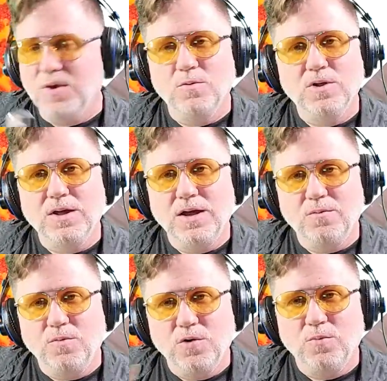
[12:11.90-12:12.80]
it
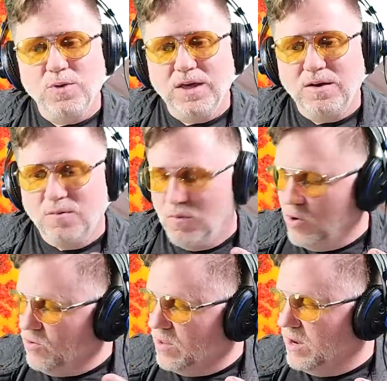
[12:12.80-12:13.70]
will be
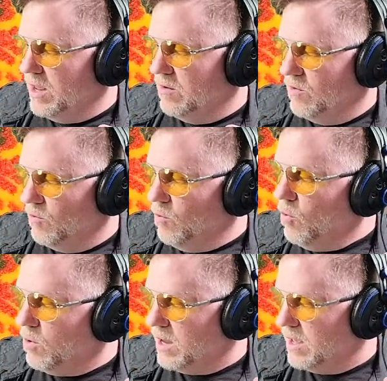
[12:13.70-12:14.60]
worth it and
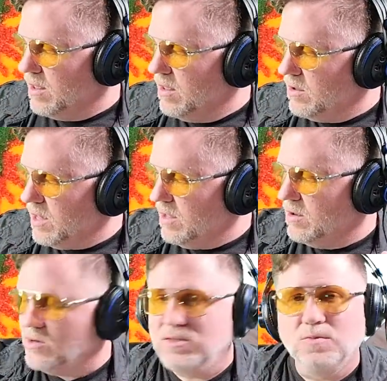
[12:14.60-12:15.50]
rewarding. Okay,
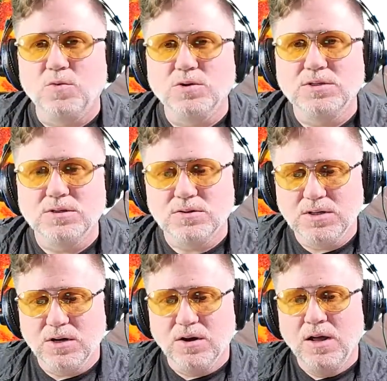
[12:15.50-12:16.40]
here's some more scissors
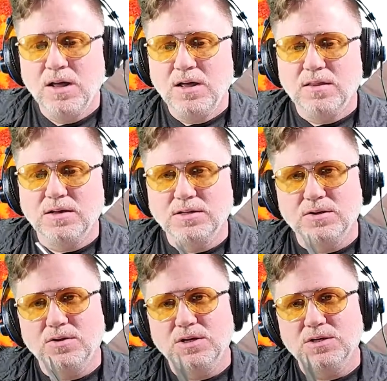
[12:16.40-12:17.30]
here. These
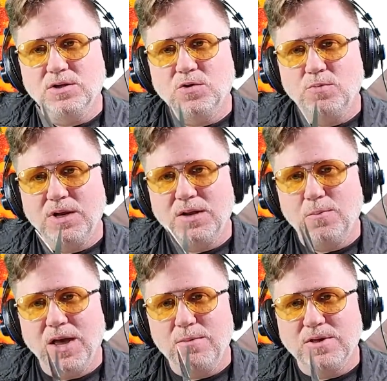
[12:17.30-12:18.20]
are these little bitty
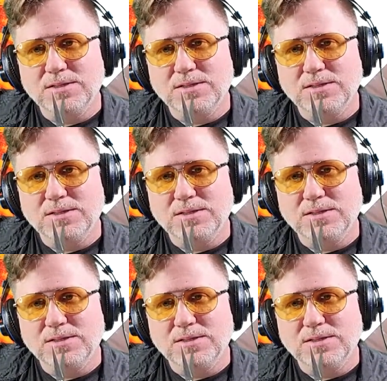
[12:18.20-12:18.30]
baby